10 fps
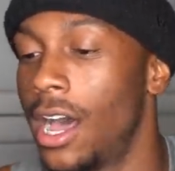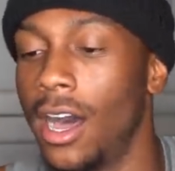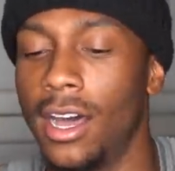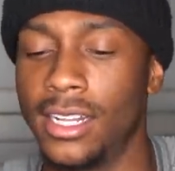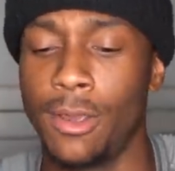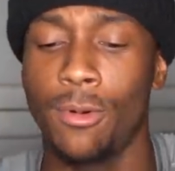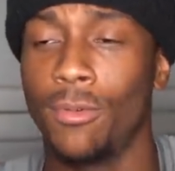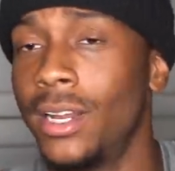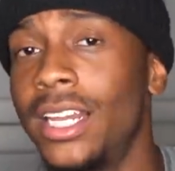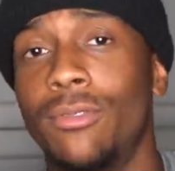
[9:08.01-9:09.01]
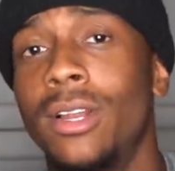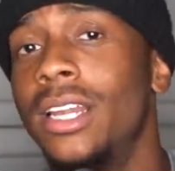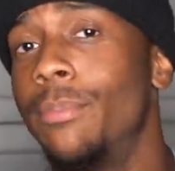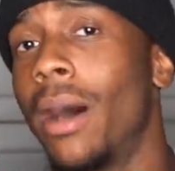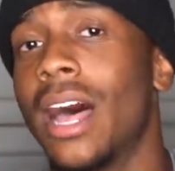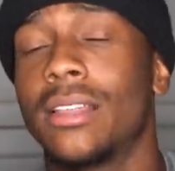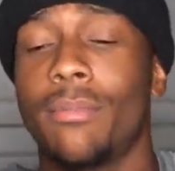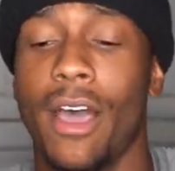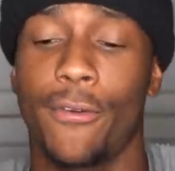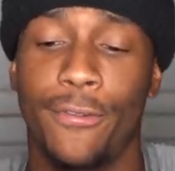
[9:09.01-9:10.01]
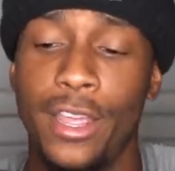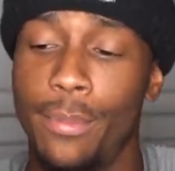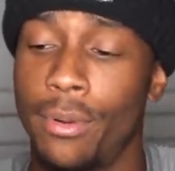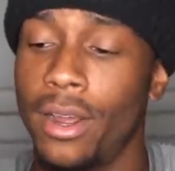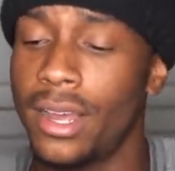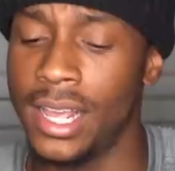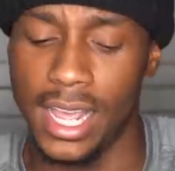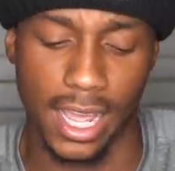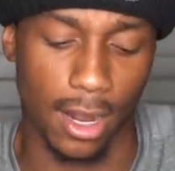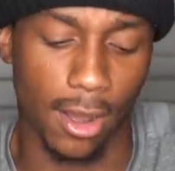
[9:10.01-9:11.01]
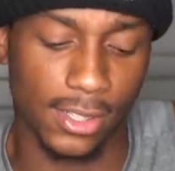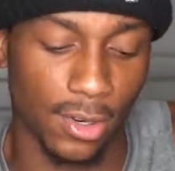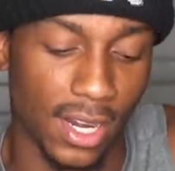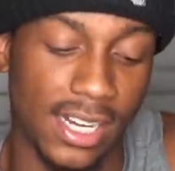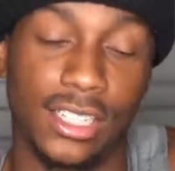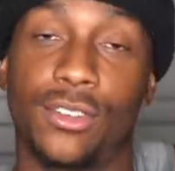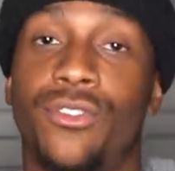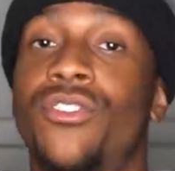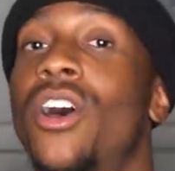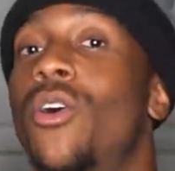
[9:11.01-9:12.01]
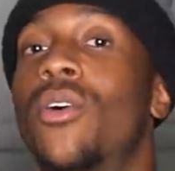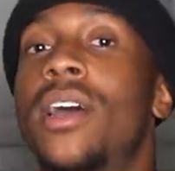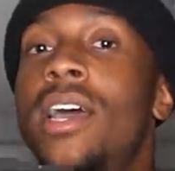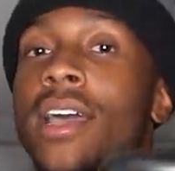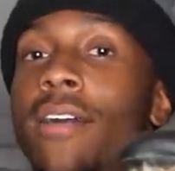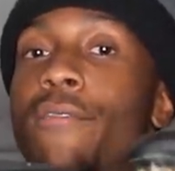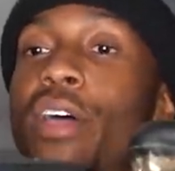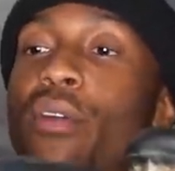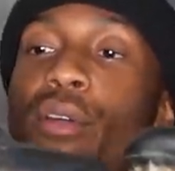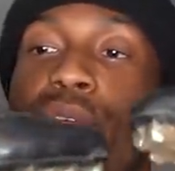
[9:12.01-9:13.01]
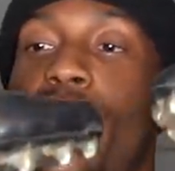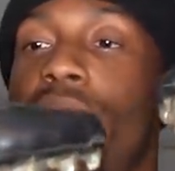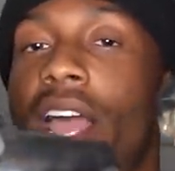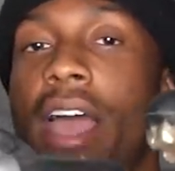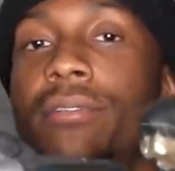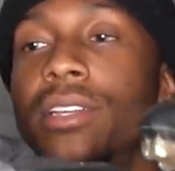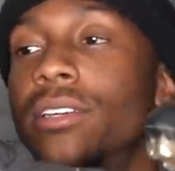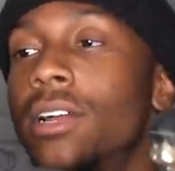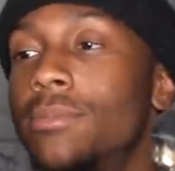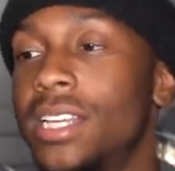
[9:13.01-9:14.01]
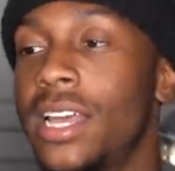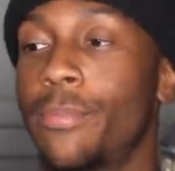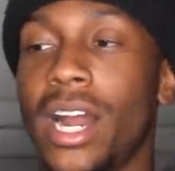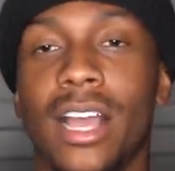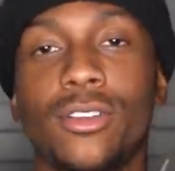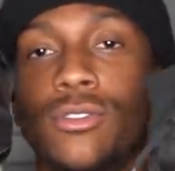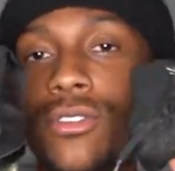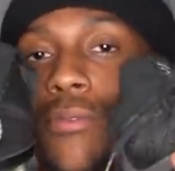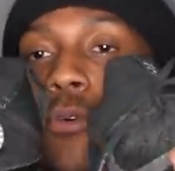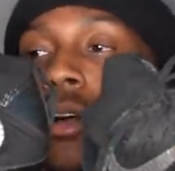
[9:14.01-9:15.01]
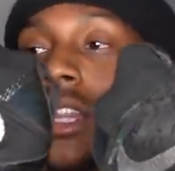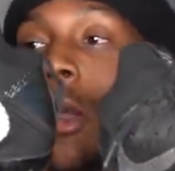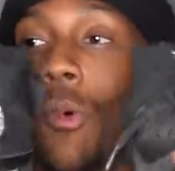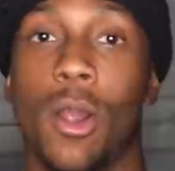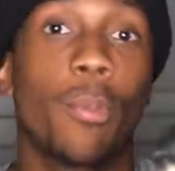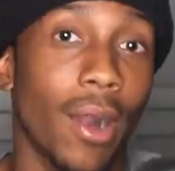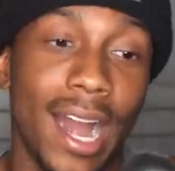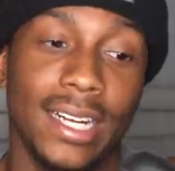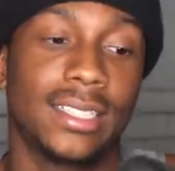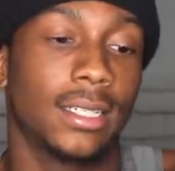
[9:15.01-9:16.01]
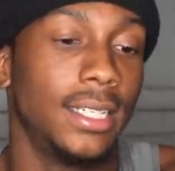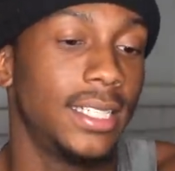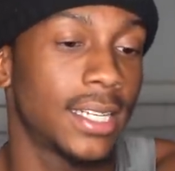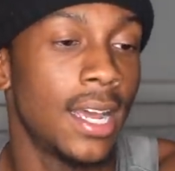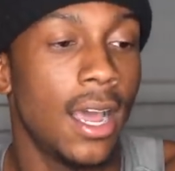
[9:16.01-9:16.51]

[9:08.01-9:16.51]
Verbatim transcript: Uh, they would really, really bother my feet, bro. And also they just felt very, very heavy. You know what I'm saying? But I used them for what they were, practice cleats.